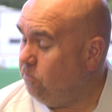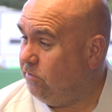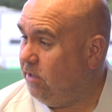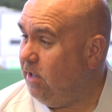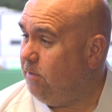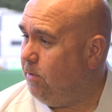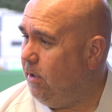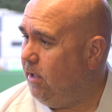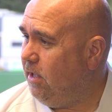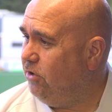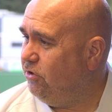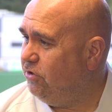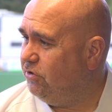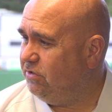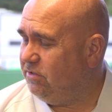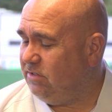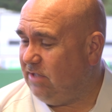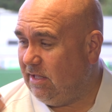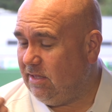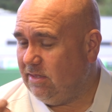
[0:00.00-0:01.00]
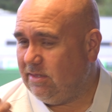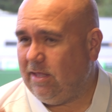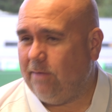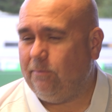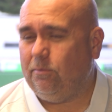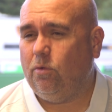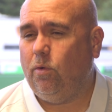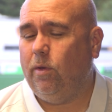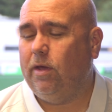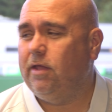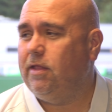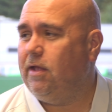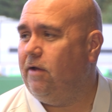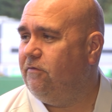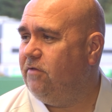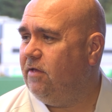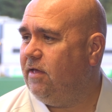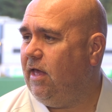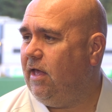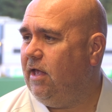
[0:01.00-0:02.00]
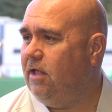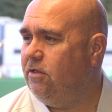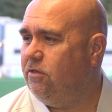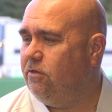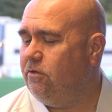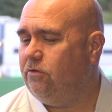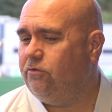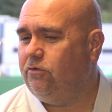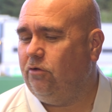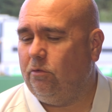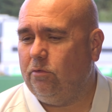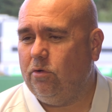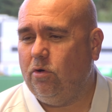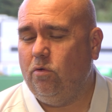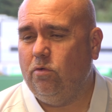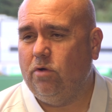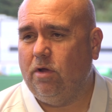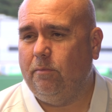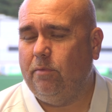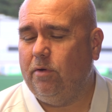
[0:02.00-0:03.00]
dipping. It just didn't dip quick enough to get into the top corner.